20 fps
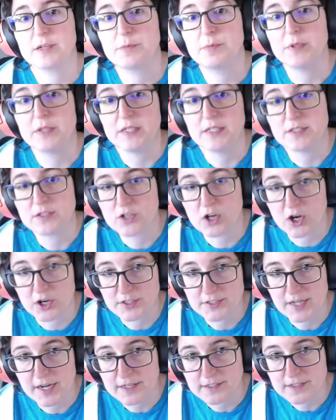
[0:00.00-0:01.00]
please
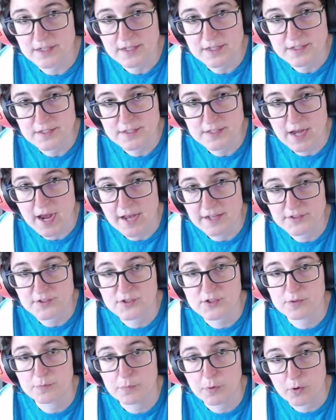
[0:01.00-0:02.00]
contact us at
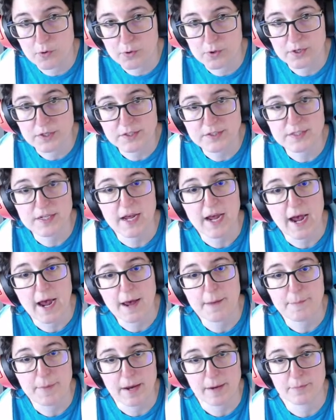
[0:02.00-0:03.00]

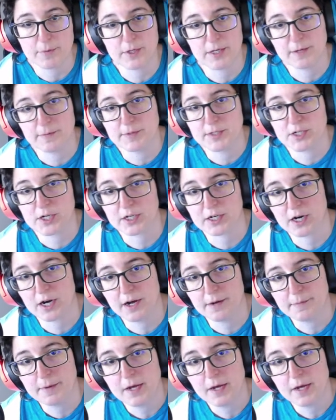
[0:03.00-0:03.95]
support@paperdemon.com